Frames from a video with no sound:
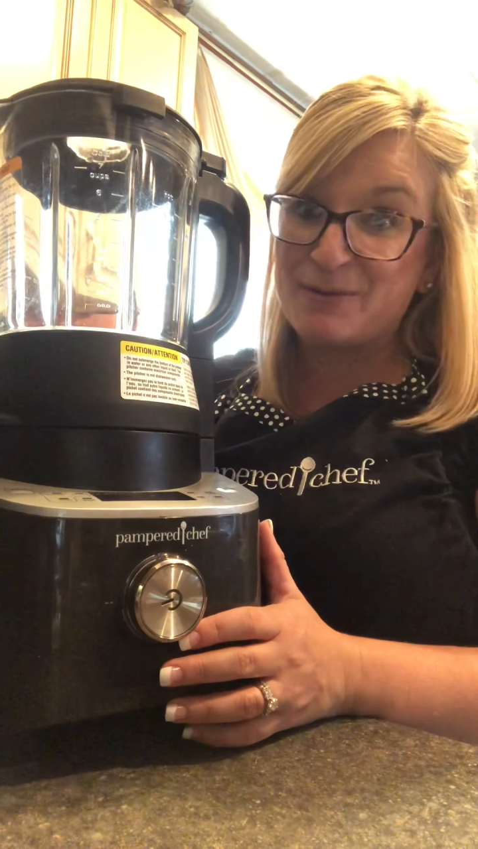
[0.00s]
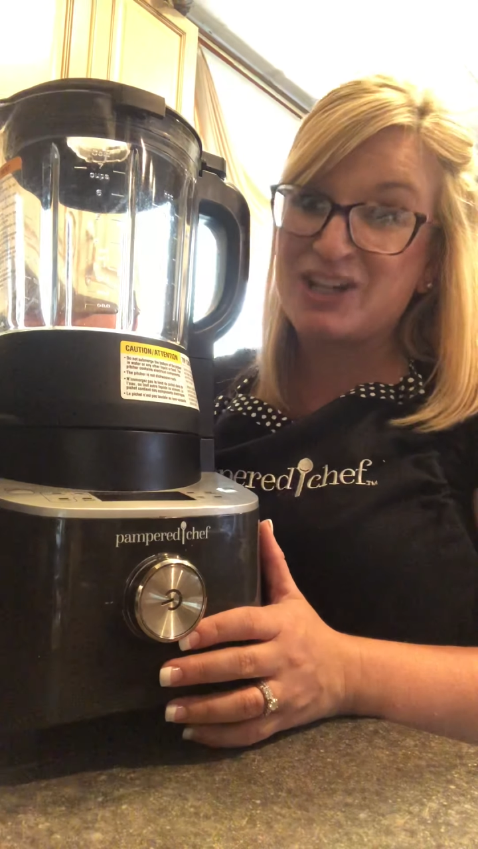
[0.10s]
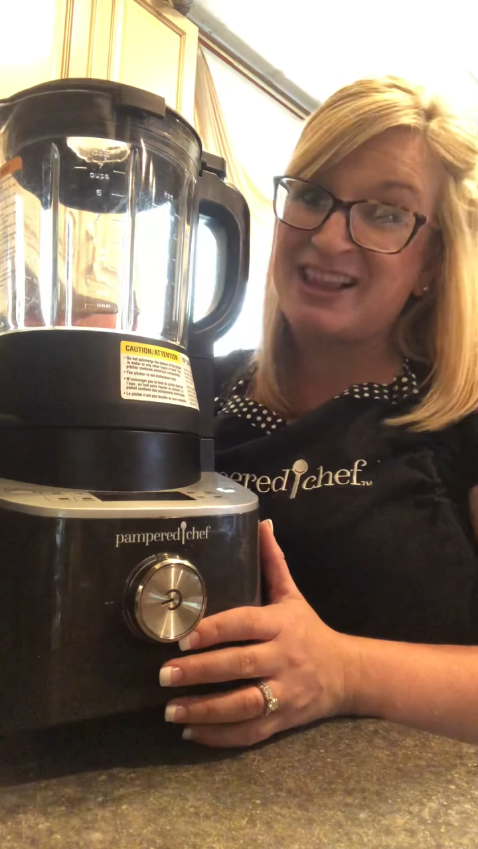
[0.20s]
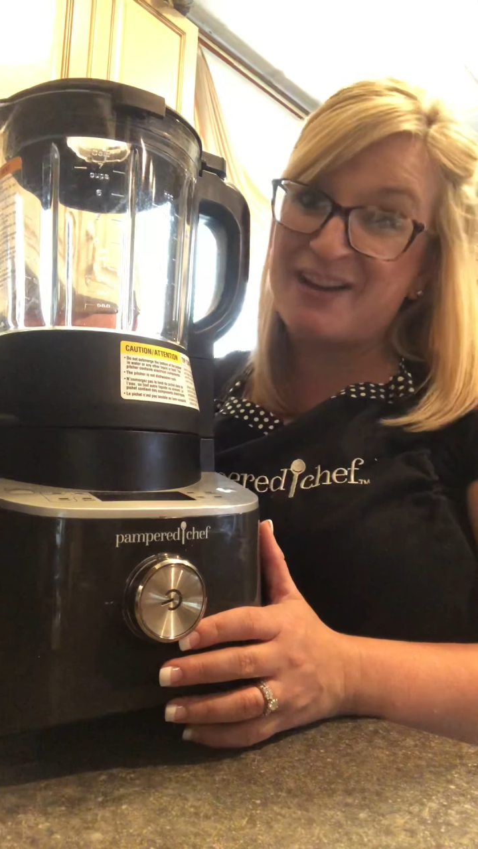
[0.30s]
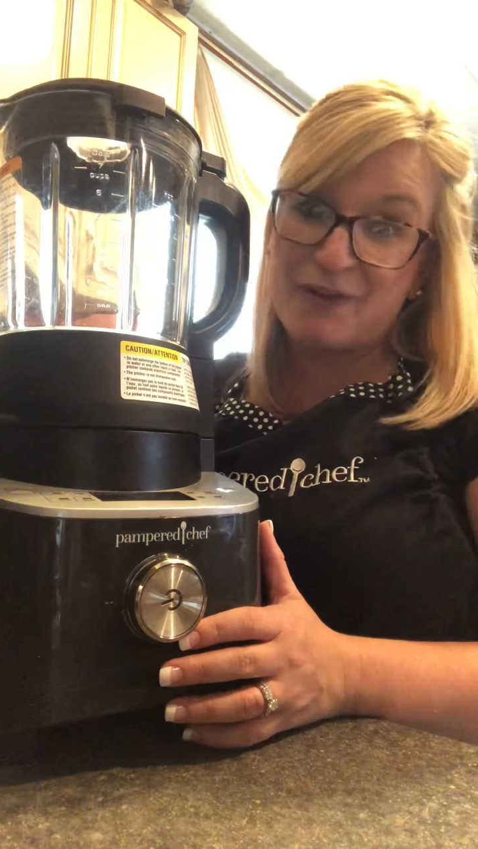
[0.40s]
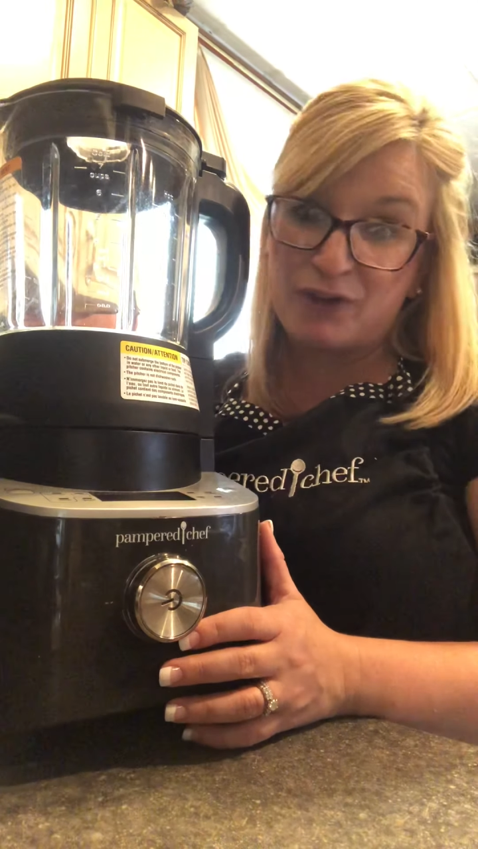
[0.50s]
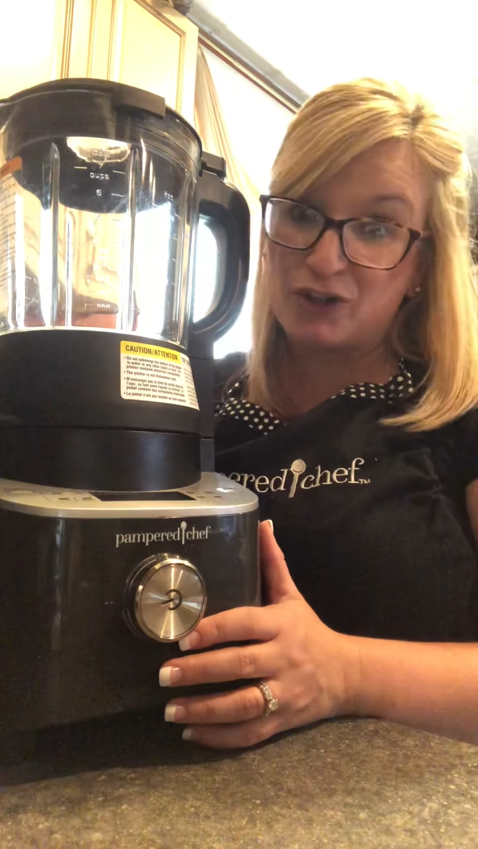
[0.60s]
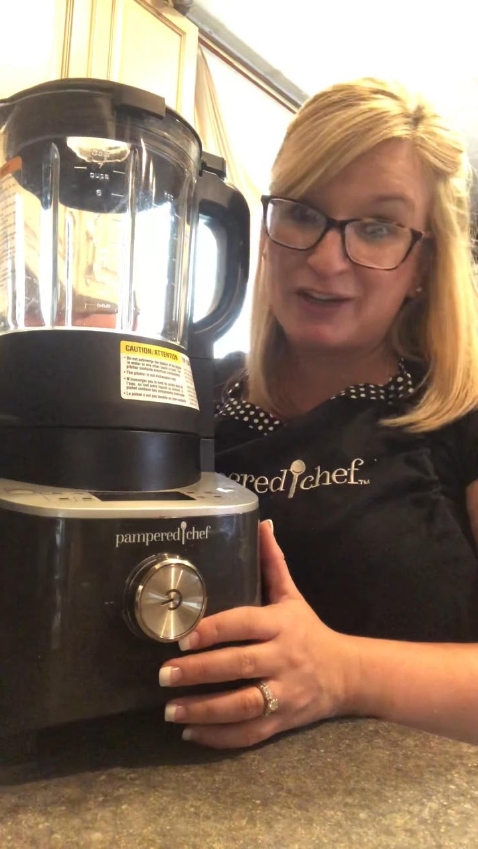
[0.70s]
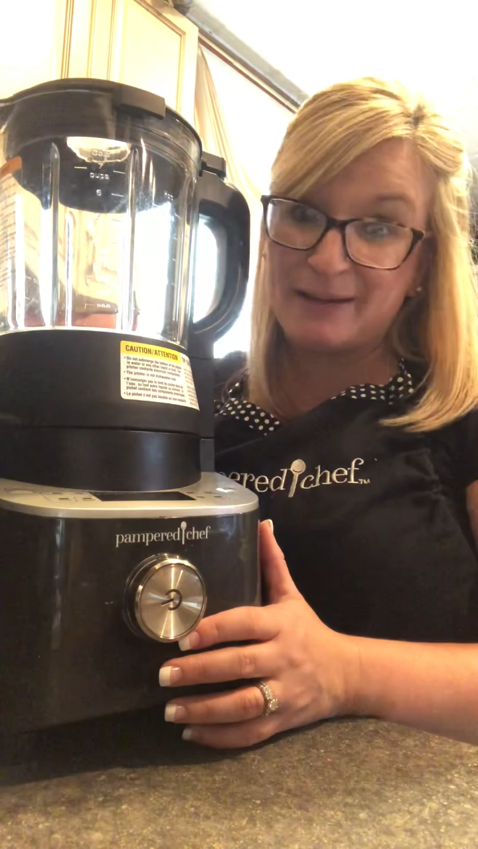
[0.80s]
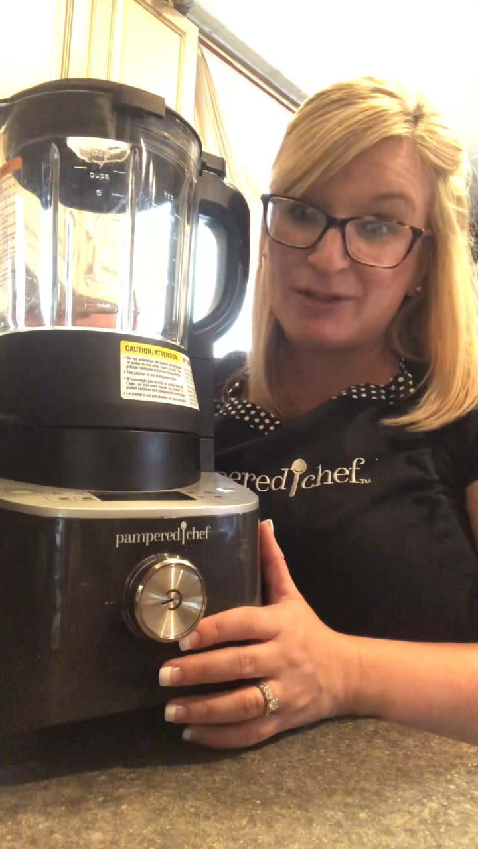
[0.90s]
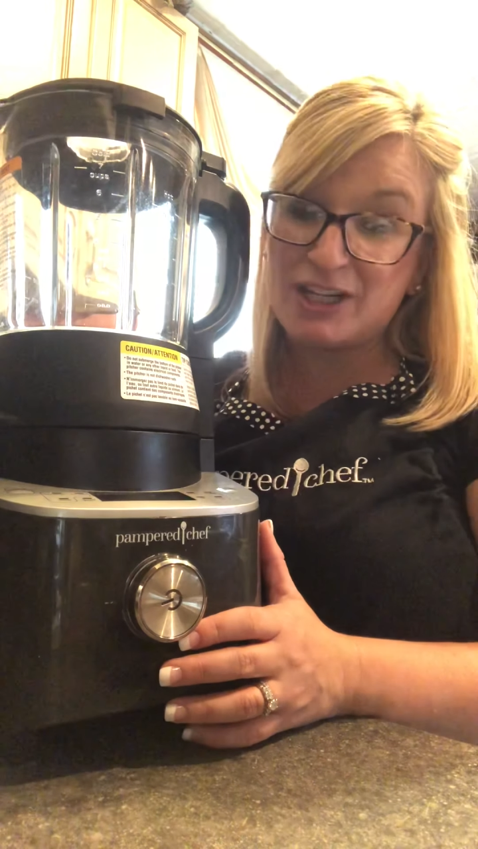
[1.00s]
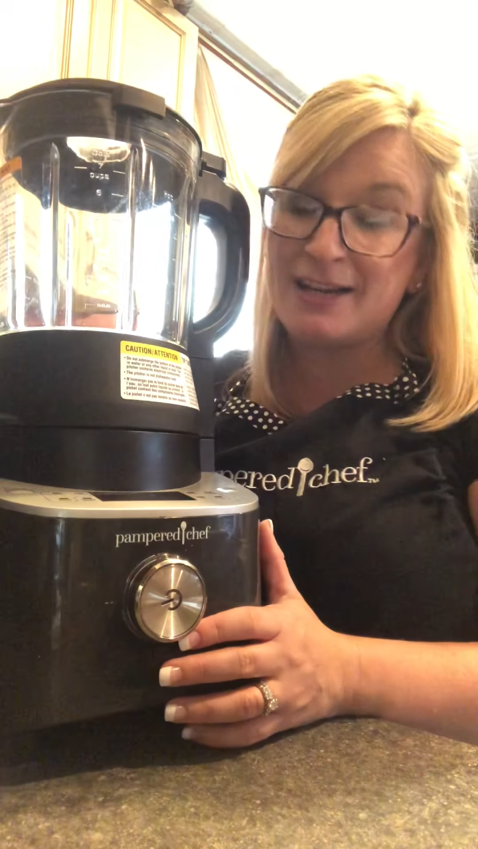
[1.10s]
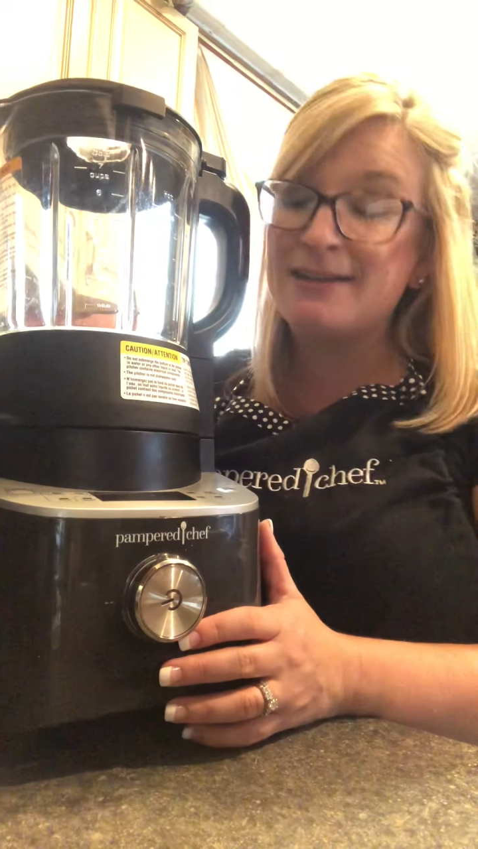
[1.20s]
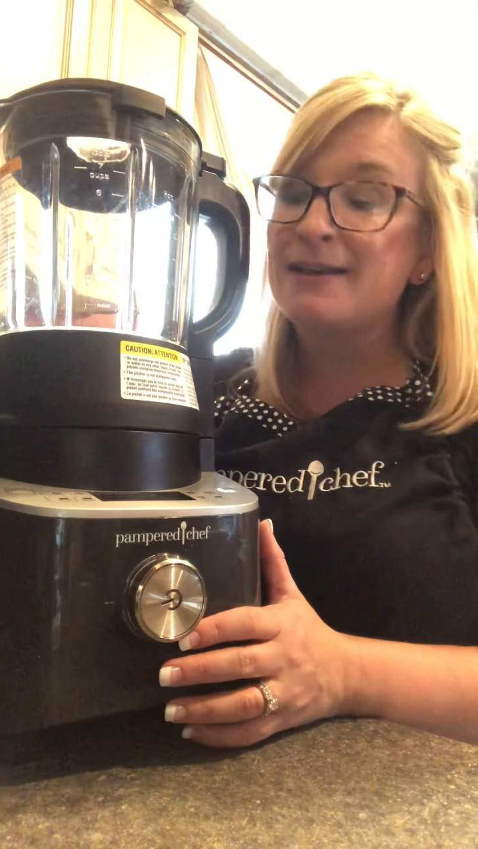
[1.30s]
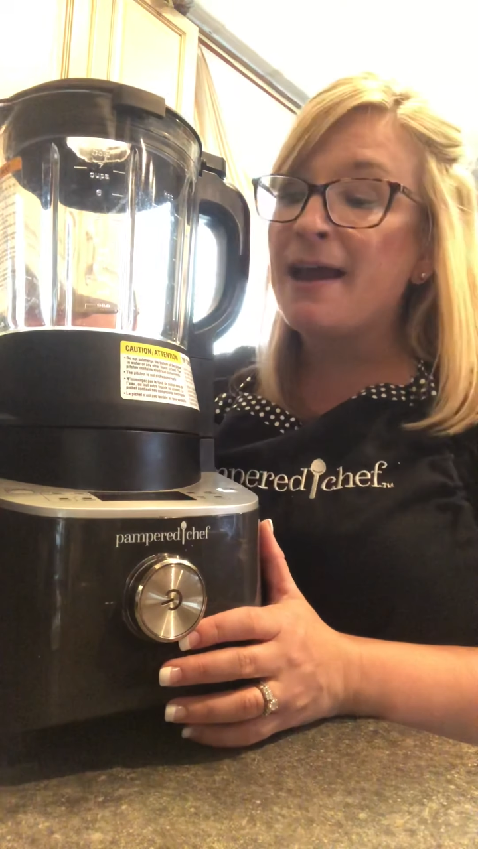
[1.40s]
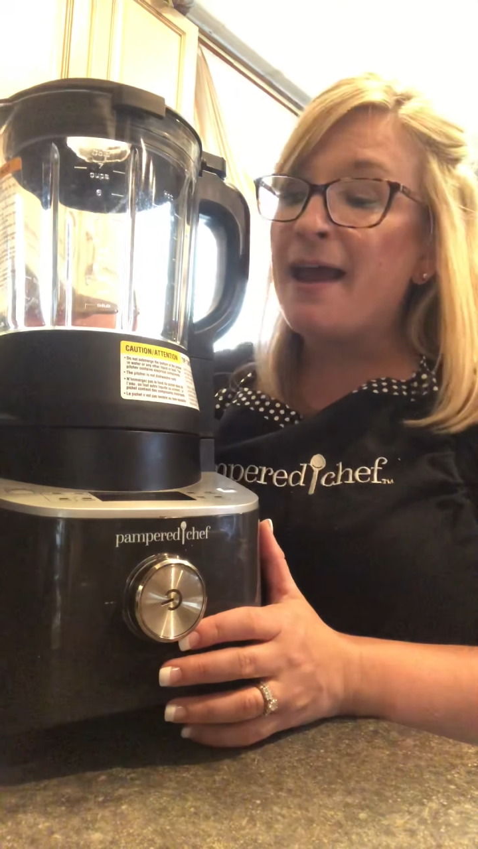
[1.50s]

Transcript: which I love over cream cheese.